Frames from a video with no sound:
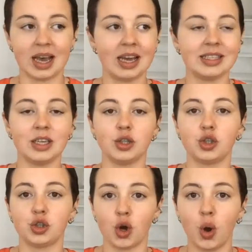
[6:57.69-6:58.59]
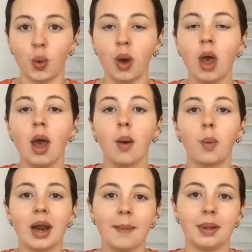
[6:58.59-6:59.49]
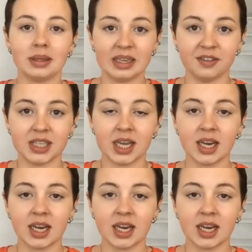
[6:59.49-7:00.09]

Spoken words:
I didn't show what I believed in.